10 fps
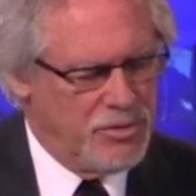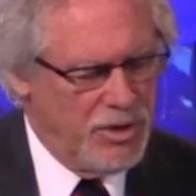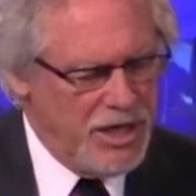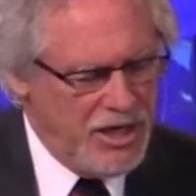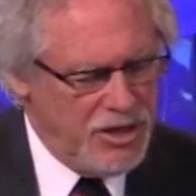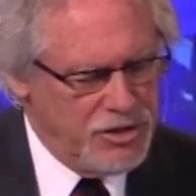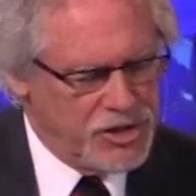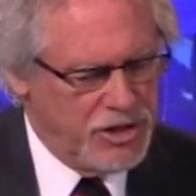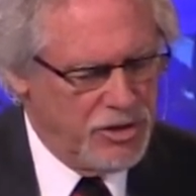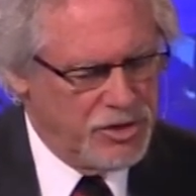28
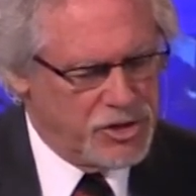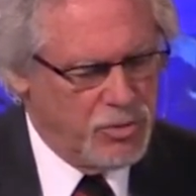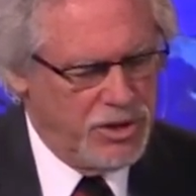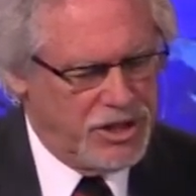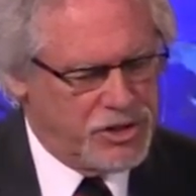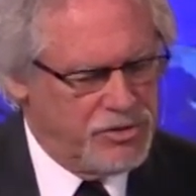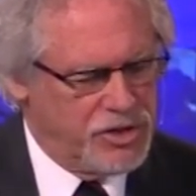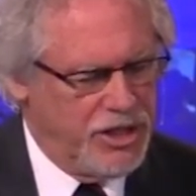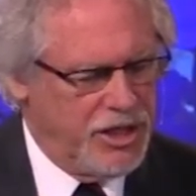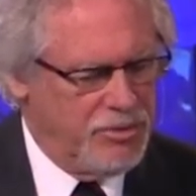years ago this week,
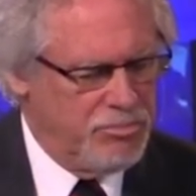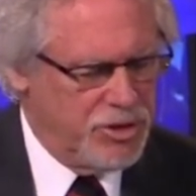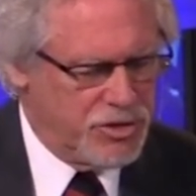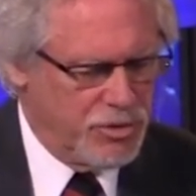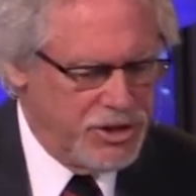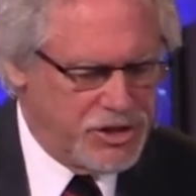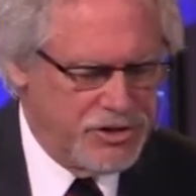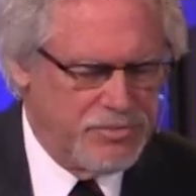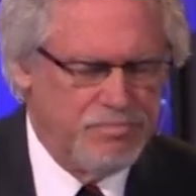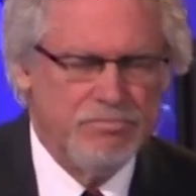Susanna
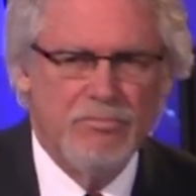Petroysen